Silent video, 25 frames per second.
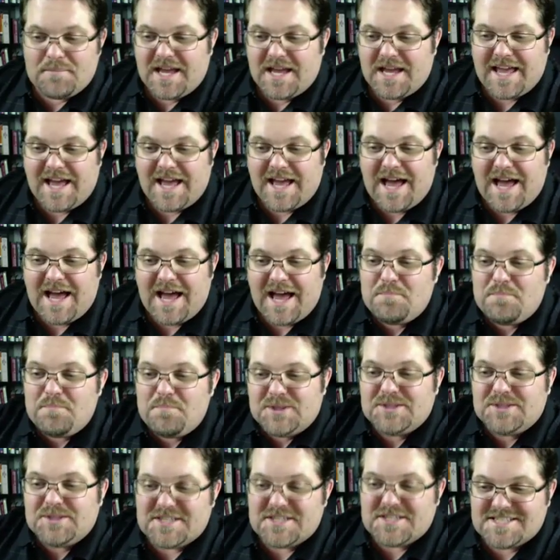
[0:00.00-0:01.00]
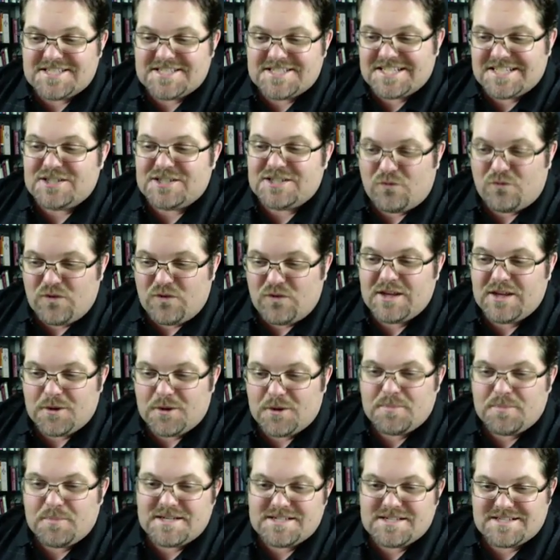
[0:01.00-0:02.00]
like, I built a
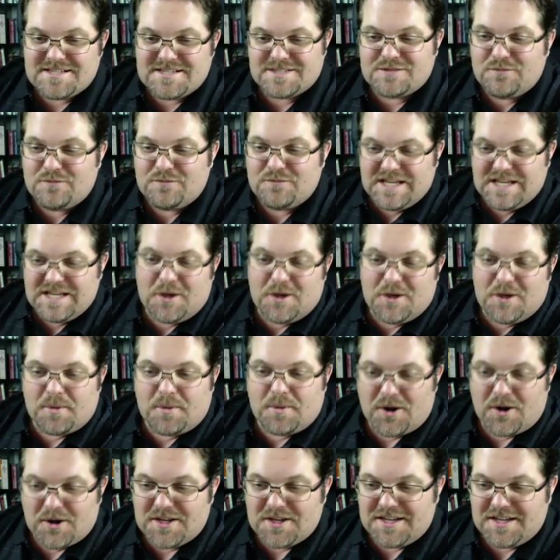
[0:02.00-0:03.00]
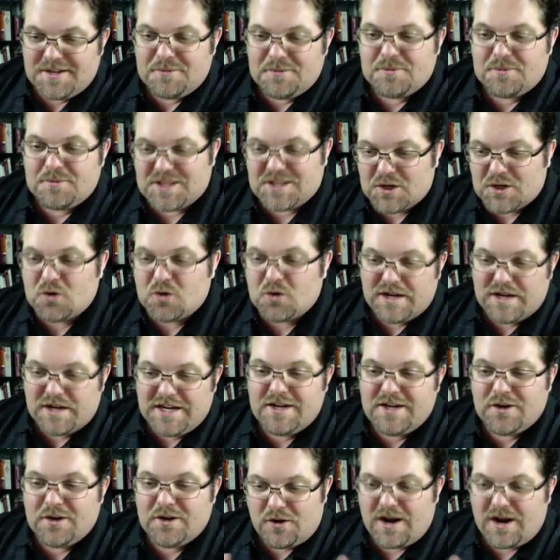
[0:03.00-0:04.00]
6-figure business, video marketing, with a
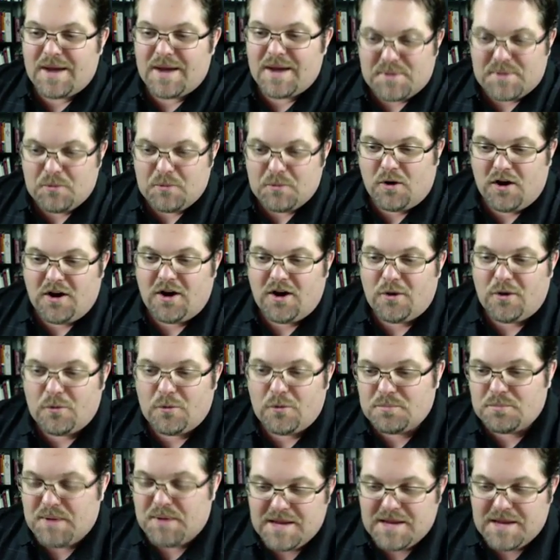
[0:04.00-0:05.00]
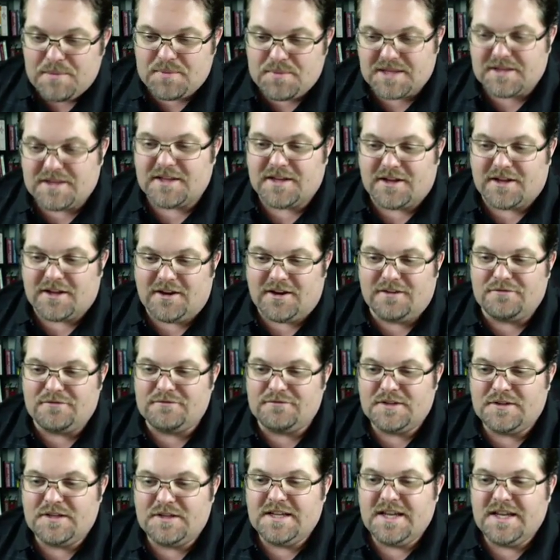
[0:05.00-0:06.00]
green crappy wall with paint peeling off.
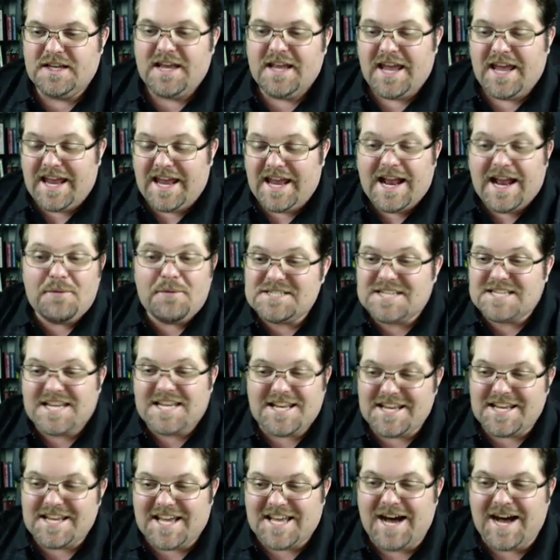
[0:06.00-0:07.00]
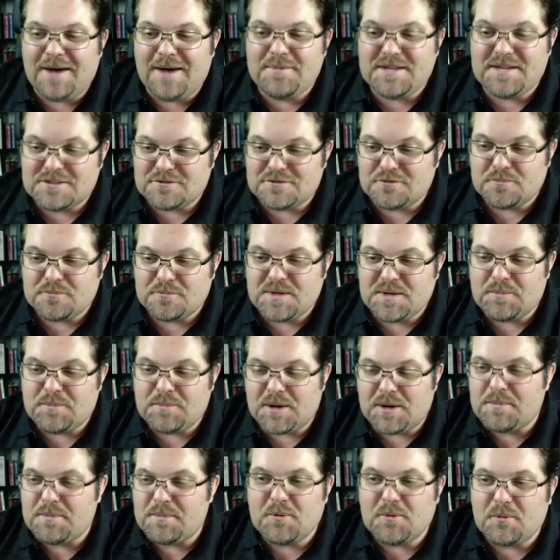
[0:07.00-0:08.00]
And I was getting comments from people.
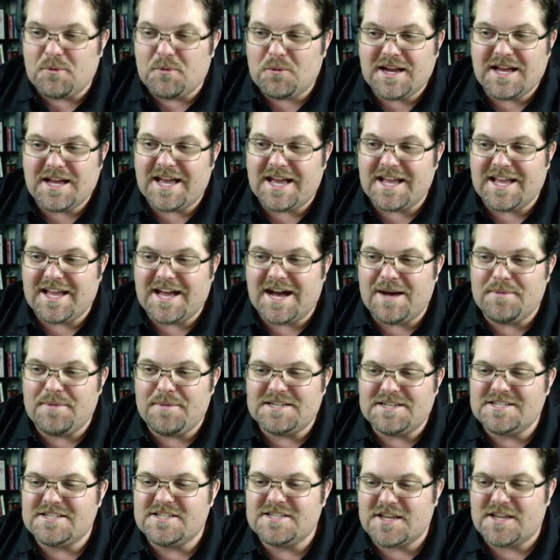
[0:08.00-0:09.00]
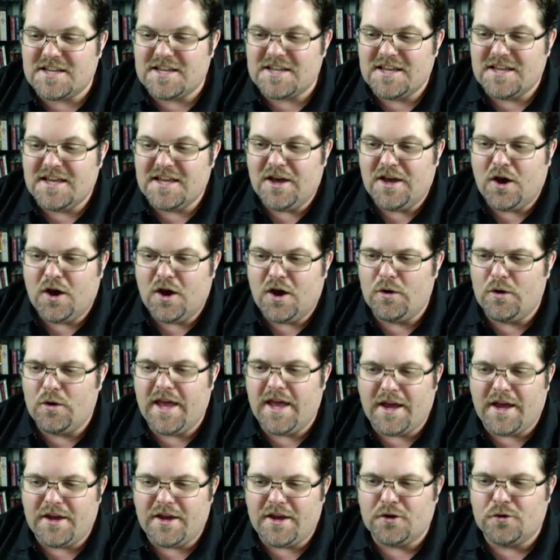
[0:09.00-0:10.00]
I remember one guy commented, he's like, oh
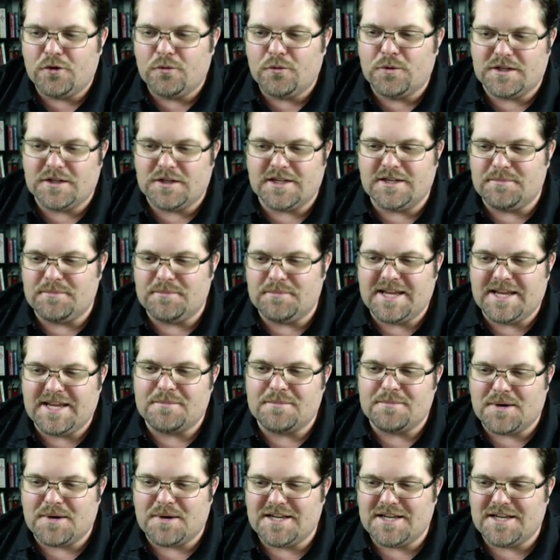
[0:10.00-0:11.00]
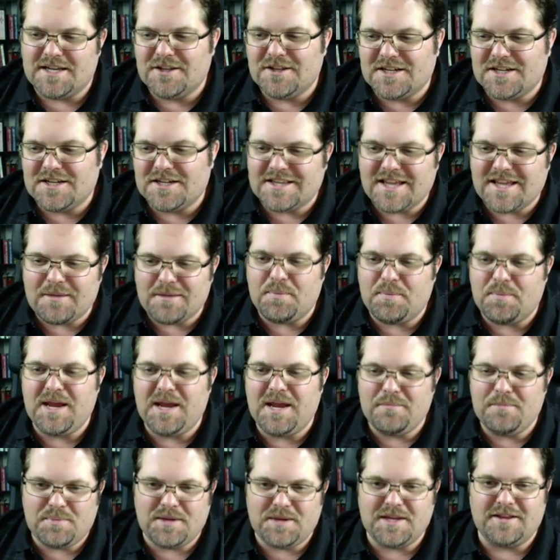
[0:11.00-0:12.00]
yeah, you're really making money. Look at that
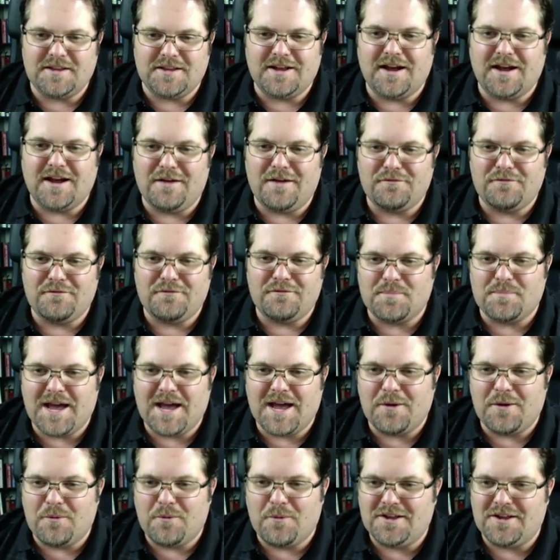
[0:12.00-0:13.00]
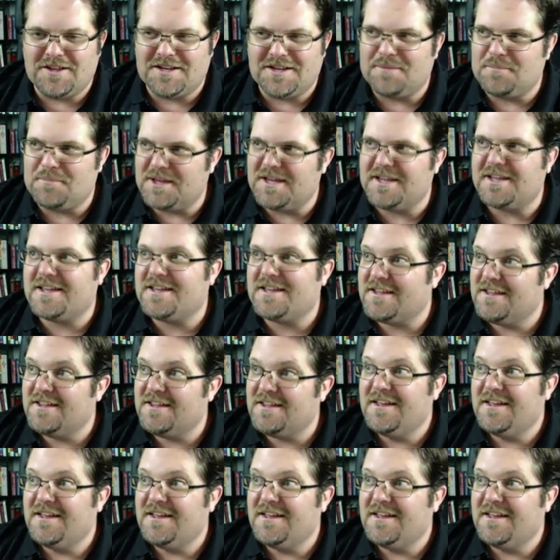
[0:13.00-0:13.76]
paint peeling off the back wall. And I'm like,